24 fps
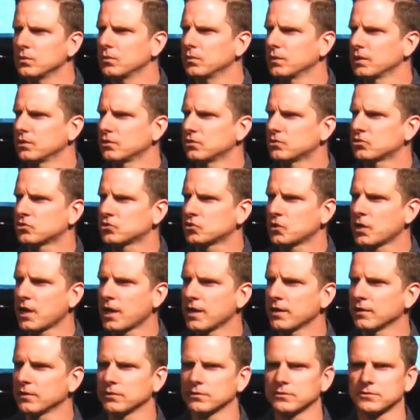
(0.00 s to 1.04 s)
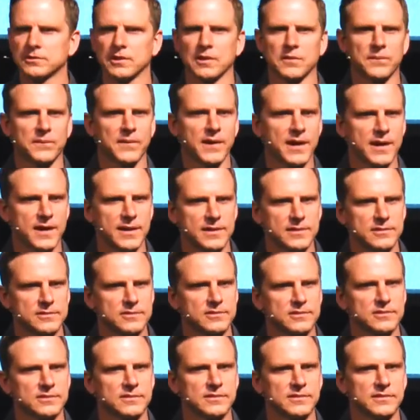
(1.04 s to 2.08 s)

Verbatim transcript: when trials arise.